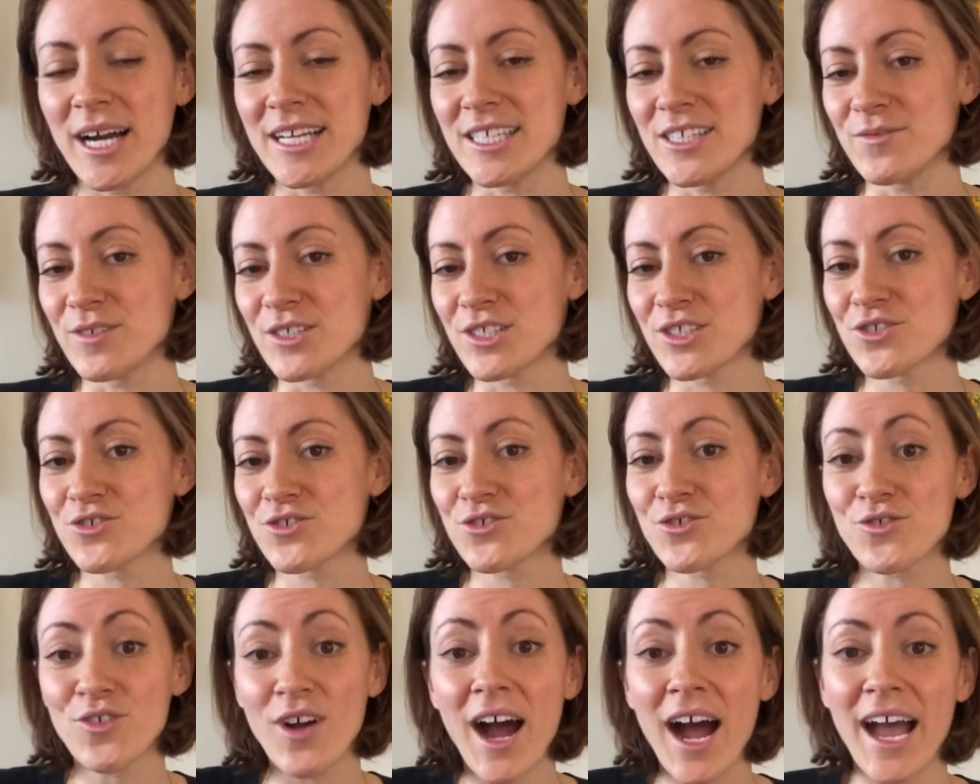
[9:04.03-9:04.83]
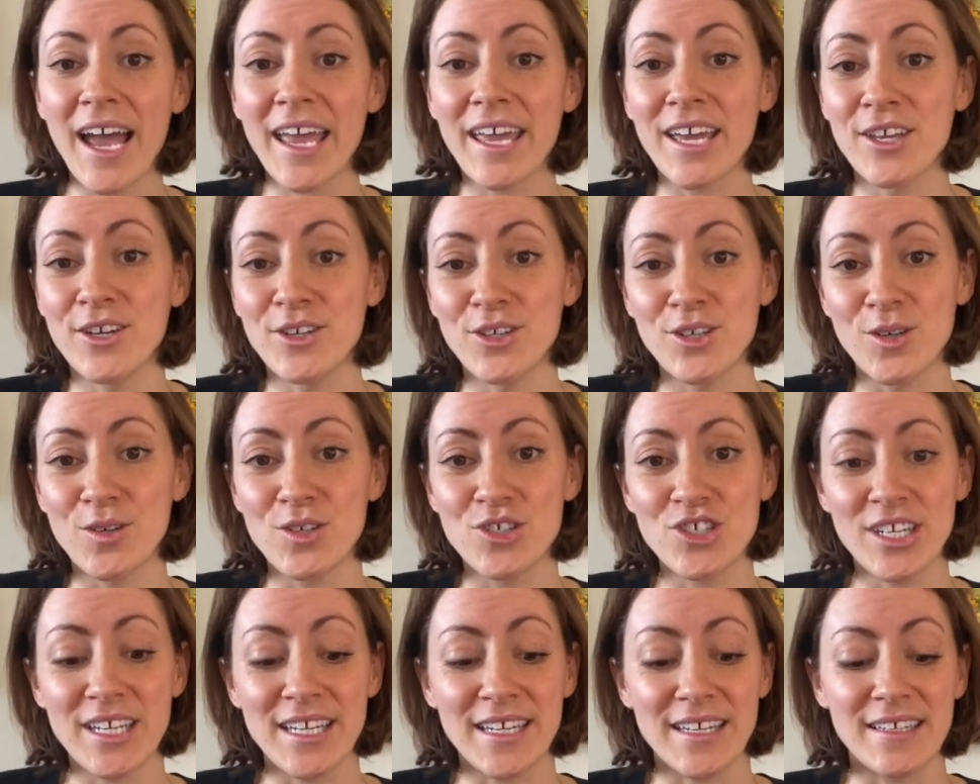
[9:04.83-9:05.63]
to kind of just try a
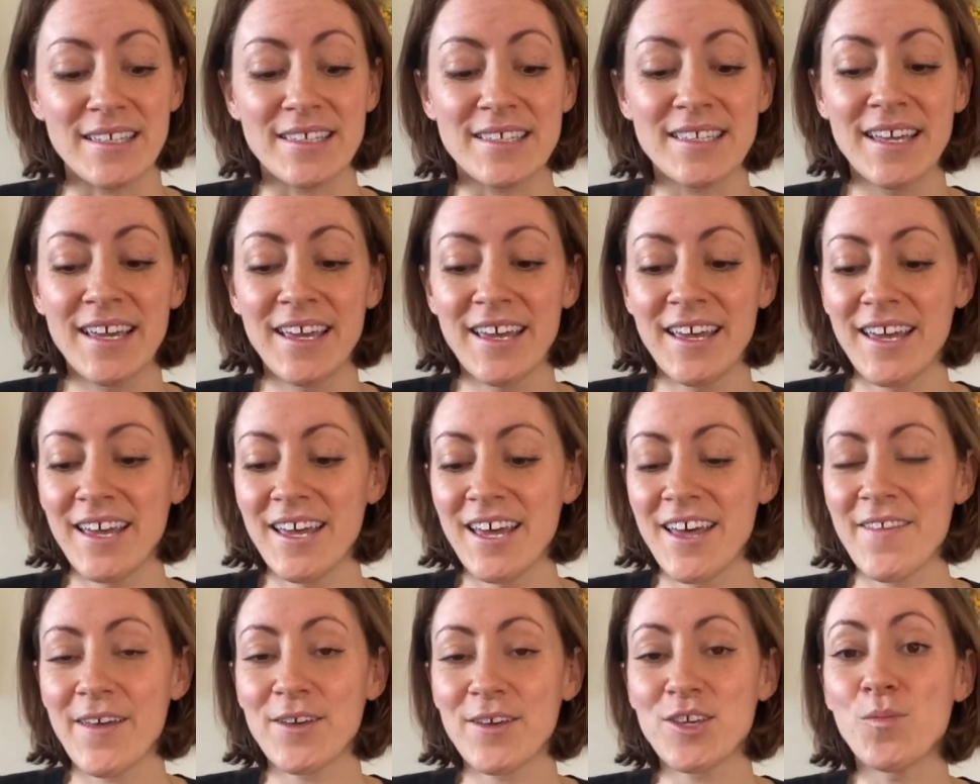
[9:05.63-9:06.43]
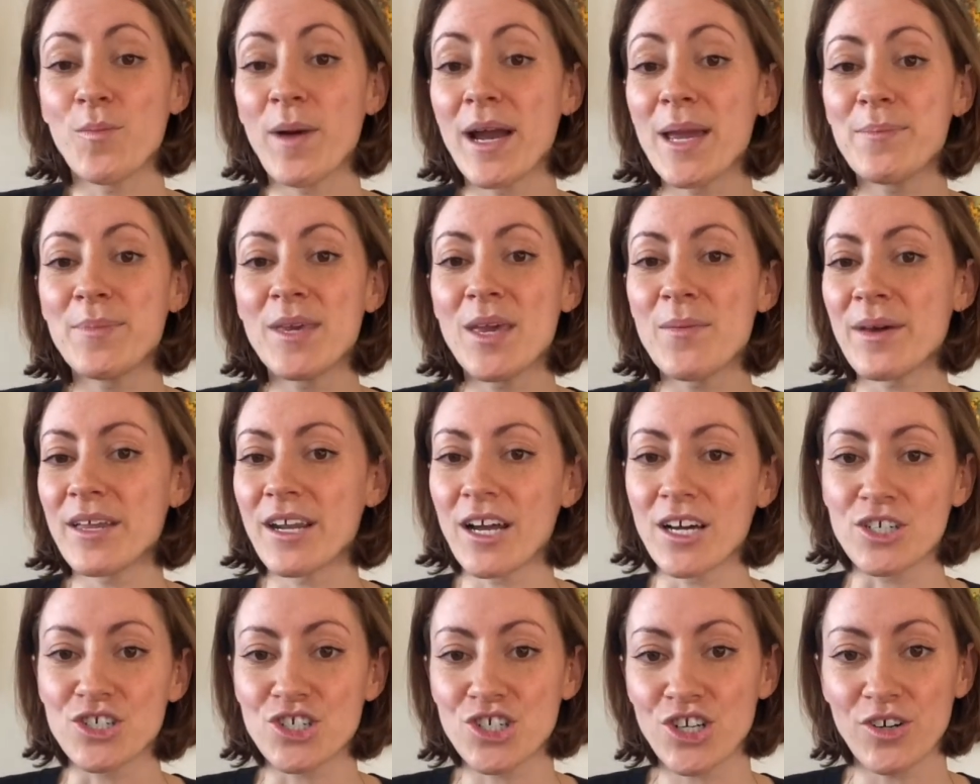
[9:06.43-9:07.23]
new cheese that you might be a
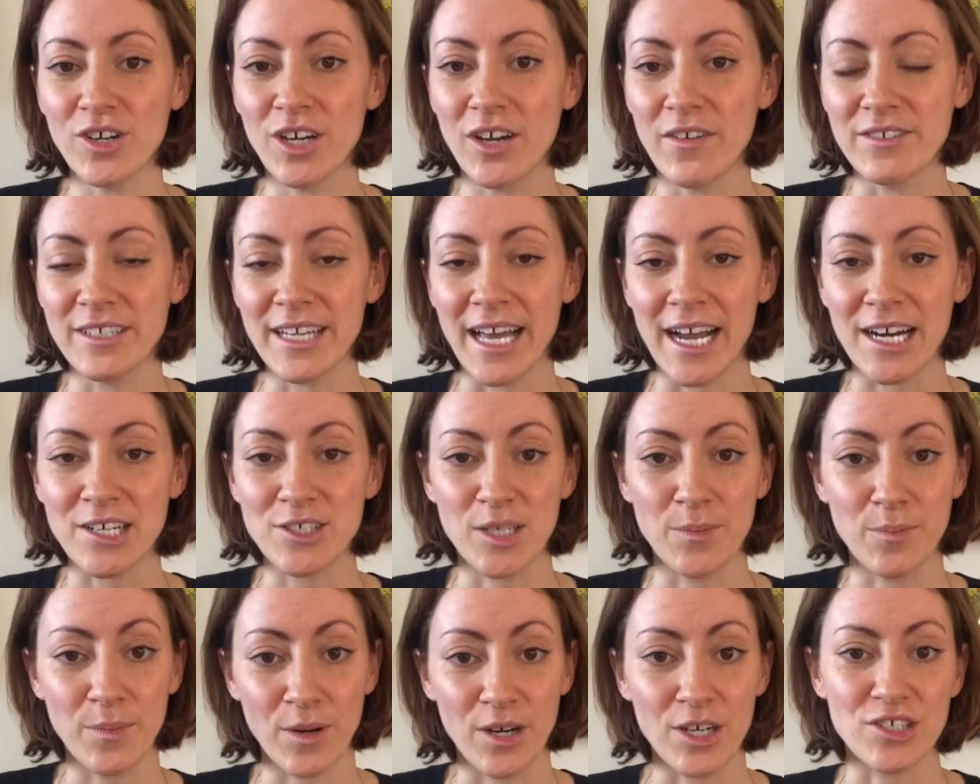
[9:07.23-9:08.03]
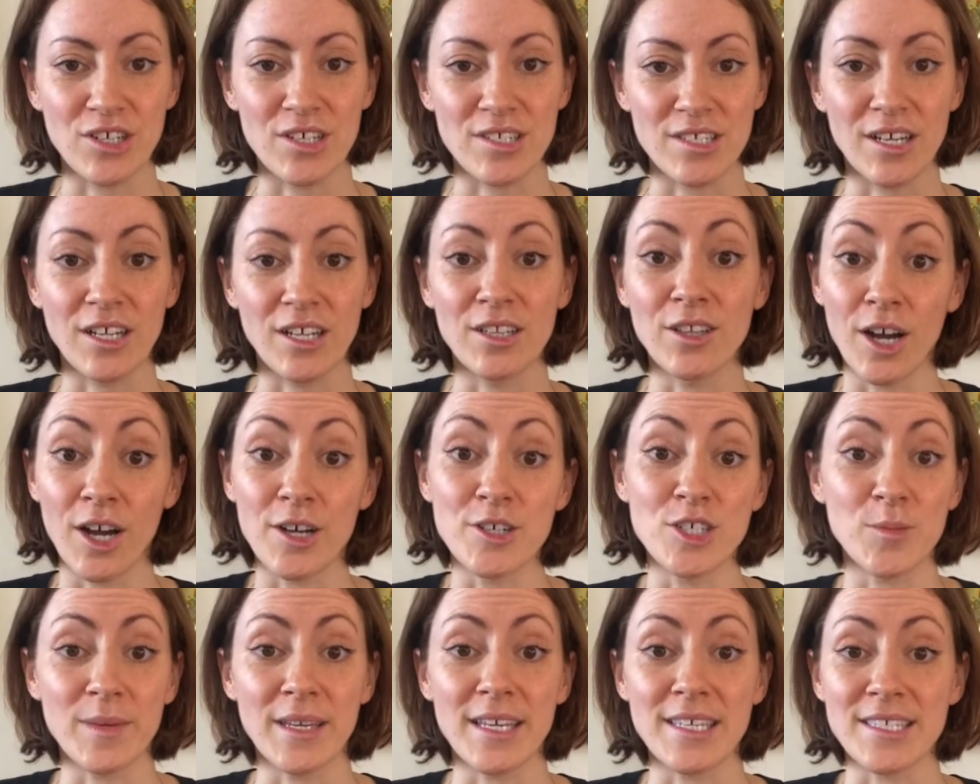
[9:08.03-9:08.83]
bit unsure of to actually purchase a
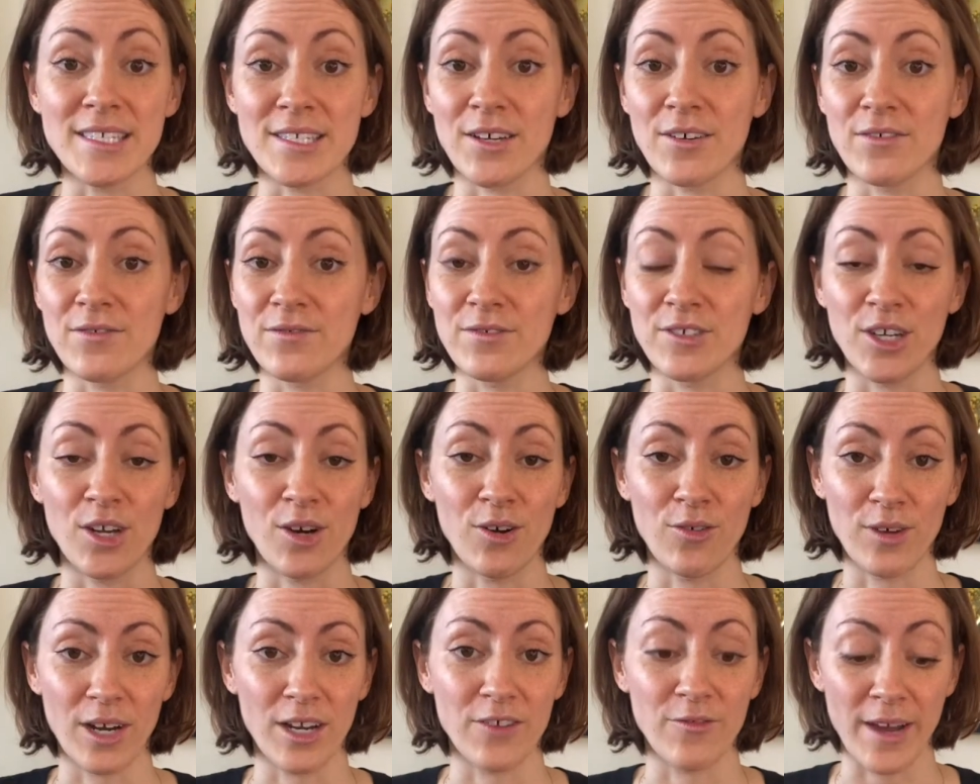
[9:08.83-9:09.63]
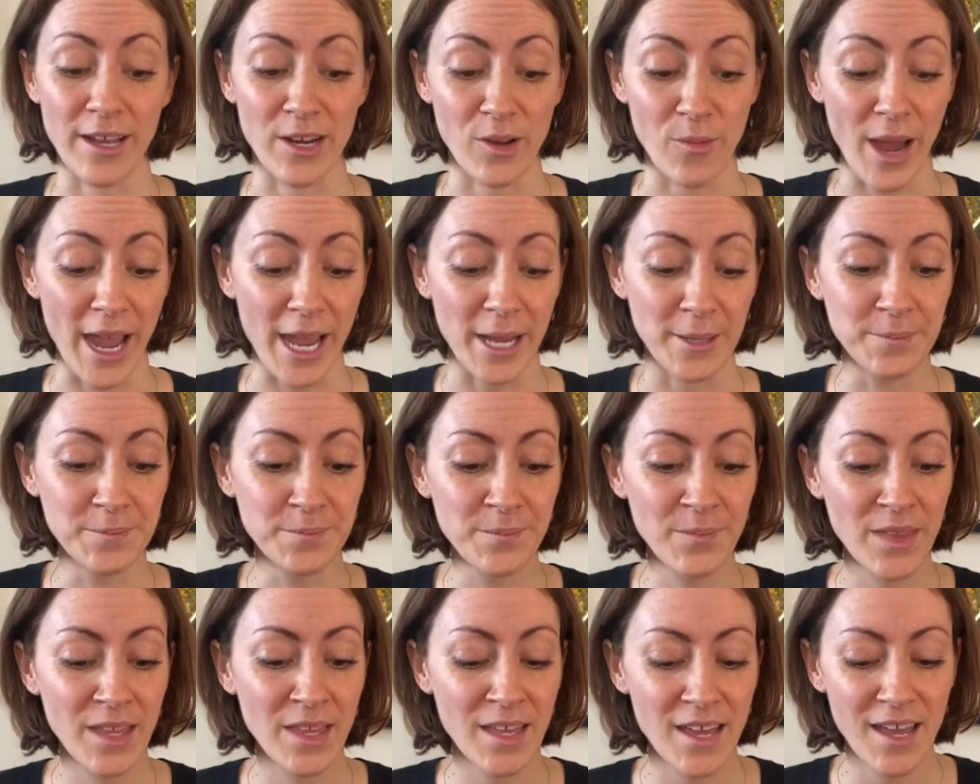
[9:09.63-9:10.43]
larger piece of, right away.